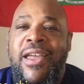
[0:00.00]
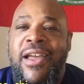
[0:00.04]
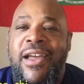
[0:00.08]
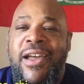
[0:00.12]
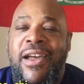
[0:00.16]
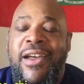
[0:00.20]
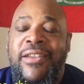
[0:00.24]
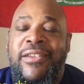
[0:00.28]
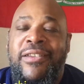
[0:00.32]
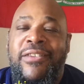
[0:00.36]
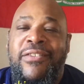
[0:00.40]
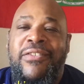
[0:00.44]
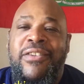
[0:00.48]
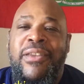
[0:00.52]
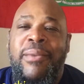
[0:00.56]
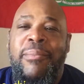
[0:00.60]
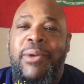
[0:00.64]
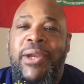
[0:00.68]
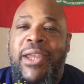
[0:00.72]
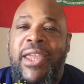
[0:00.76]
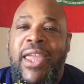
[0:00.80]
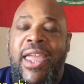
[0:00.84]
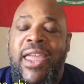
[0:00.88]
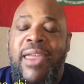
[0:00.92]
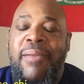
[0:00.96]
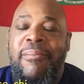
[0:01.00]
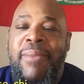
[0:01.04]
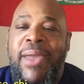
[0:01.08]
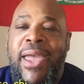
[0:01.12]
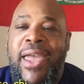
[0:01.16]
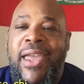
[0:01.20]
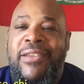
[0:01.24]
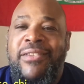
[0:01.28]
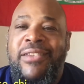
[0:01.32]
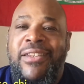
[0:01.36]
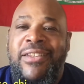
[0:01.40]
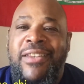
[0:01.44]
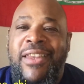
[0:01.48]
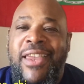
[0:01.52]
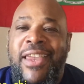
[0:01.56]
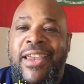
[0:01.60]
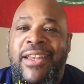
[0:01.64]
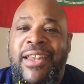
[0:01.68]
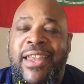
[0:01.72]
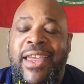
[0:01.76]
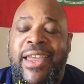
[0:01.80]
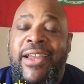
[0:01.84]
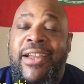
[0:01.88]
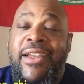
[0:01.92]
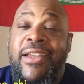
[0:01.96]
Uh, December came back today
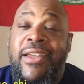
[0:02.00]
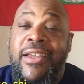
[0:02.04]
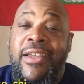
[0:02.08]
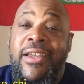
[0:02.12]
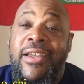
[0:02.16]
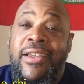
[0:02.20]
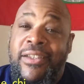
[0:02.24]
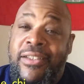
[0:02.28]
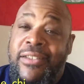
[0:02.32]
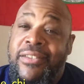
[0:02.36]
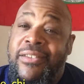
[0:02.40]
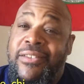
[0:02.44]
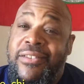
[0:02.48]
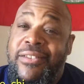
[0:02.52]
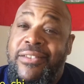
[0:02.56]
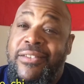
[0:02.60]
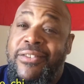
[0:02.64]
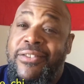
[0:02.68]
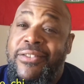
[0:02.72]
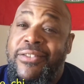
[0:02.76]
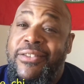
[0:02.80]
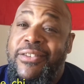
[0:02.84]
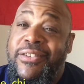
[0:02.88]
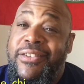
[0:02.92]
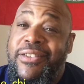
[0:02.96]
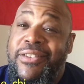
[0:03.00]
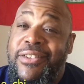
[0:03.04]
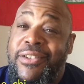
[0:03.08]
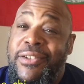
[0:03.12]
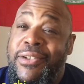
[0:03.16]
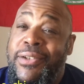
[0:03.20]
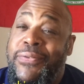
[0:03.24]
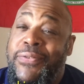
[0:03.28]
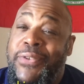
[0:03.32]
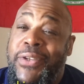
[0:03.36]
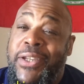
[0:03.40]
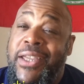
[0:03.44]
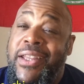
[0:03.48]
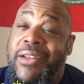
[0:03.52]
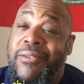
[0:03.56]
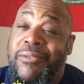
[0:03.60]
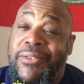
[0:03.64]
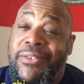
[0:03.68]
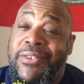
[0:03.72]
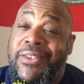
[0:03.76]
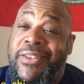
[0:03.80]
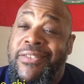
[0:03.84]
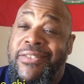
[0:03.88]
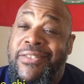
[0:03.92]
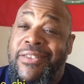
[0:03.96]
like uh, you didn't forget it
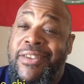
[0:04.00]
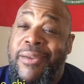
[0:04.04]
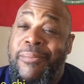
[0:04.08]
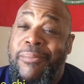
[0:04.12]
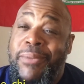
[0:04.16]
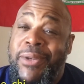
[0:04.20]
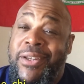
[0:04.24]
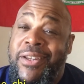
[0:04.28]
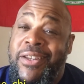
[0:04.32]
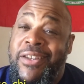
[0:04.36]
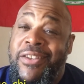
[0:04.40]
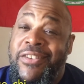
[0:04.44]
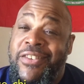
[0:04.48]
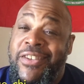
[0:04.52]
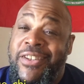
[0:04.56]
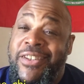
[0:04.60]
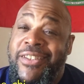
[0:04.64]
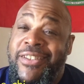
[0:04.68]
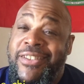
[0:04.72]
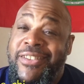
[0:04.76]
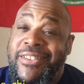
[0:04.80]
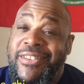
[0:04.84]
was December, did you?